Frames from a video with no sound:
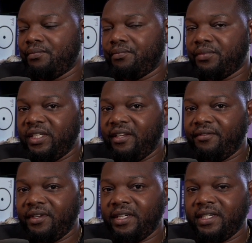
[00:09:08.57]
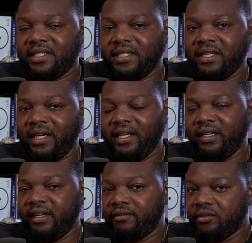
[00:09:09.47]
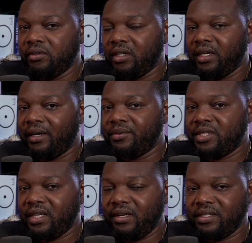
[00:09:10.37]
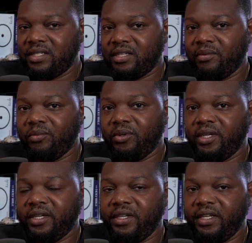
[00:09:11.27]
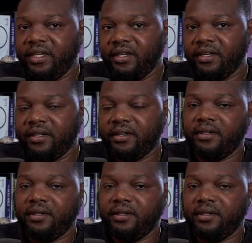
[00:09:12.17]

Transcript: give it a level, I would say it's somewhere near